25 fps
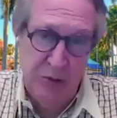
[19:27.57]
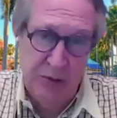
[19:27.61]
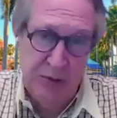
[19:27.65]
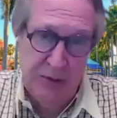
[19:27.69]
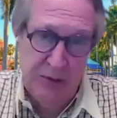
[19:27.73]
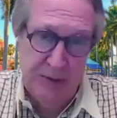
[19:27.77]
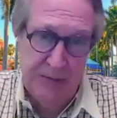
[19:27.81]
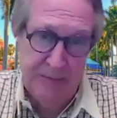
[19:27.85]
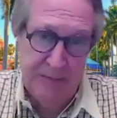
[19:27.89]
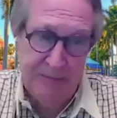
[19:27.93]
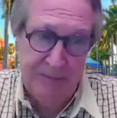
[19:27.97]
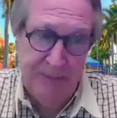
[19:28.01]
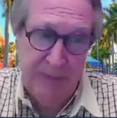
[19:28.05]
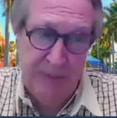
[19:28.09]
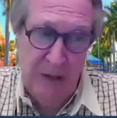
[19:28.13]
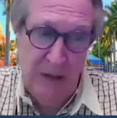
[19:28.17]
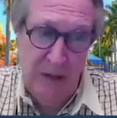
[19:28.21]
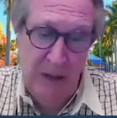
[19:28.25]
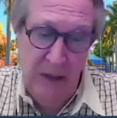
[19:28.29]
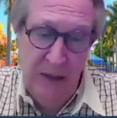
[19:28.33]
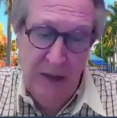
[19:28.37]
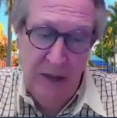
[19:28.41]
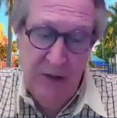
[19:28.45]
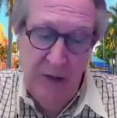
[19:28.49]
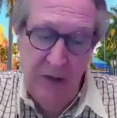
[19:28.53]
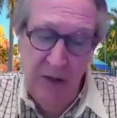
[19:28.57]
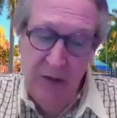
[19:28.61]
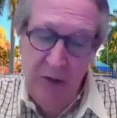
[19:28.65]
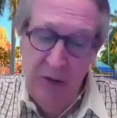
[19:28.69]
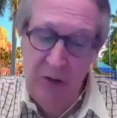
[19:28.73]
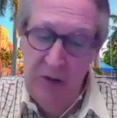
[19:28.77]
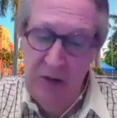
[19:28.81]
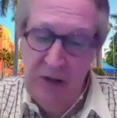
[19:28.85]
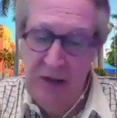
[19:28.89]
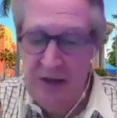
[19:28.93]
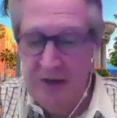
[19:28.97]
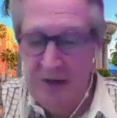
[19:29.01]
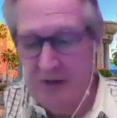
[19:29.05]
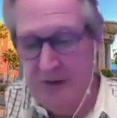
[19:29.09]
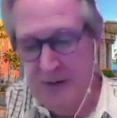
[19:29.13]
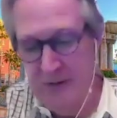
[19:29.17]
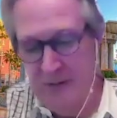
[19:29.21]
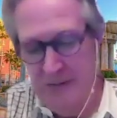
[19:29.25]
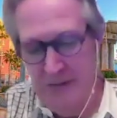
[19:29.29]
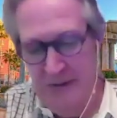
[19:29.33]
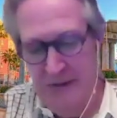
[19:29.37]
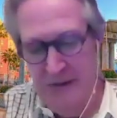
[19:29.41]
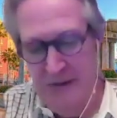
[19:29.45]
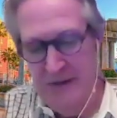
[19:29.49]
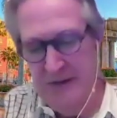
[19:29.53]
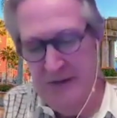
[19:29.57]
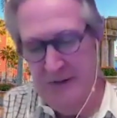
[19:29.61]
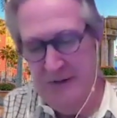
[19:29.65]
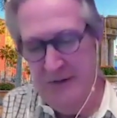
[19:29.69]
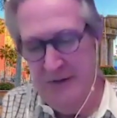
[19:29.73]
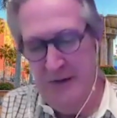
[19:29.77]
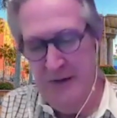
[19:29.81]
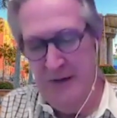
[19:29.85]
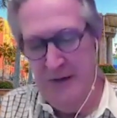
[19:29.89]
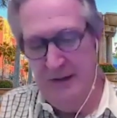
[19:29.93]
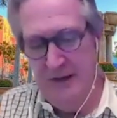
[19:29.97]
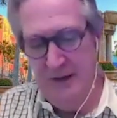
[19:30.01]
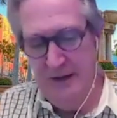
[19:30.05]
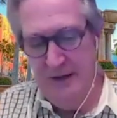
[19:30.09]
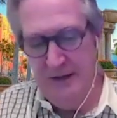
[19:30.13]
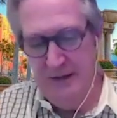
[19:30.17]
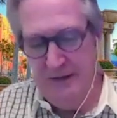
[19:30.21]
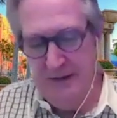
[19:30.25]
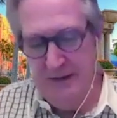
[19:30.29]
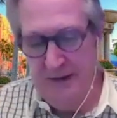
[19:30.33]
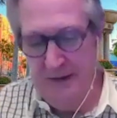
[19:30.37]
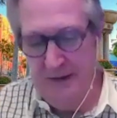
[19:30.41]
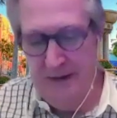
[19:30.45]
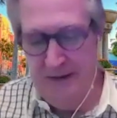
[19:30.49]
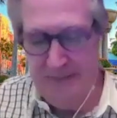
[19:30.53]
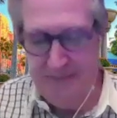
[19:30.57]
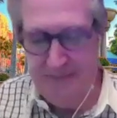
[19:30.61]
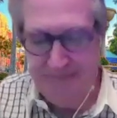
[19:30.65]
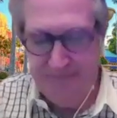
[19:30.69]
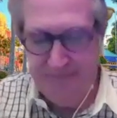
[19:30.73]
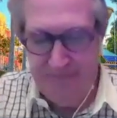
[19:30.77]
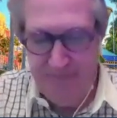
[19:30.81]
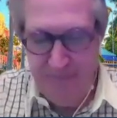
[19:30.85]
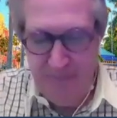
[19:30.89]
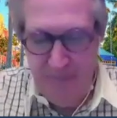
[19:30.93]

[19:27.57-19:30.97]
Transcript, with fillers: And, you know, the whole other other thing that um,